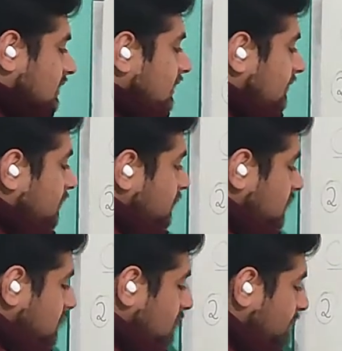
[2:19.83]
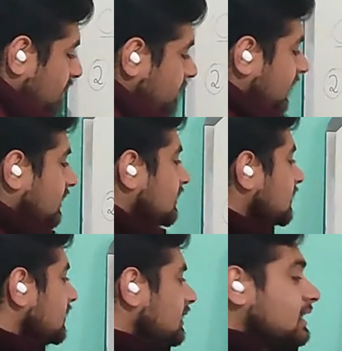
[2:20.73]
Therefore, we just open the bracket.
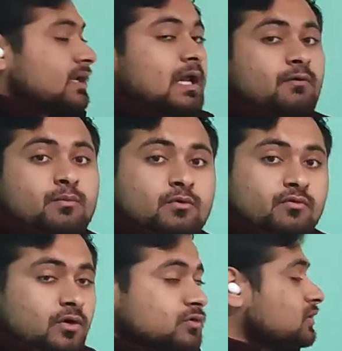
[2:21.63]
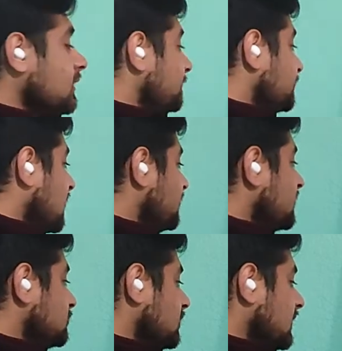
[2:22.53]
Now we move on to the
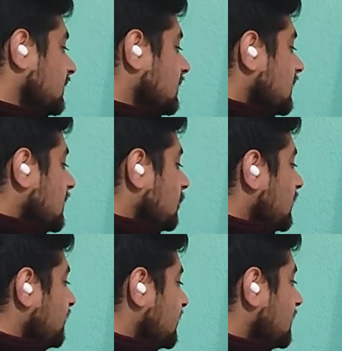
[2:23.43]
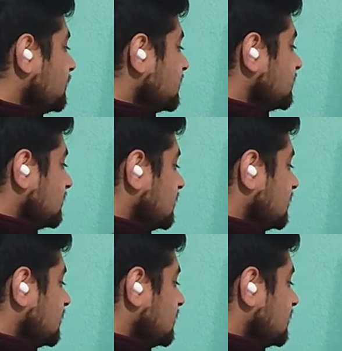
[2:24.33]
first one. We have the numbers.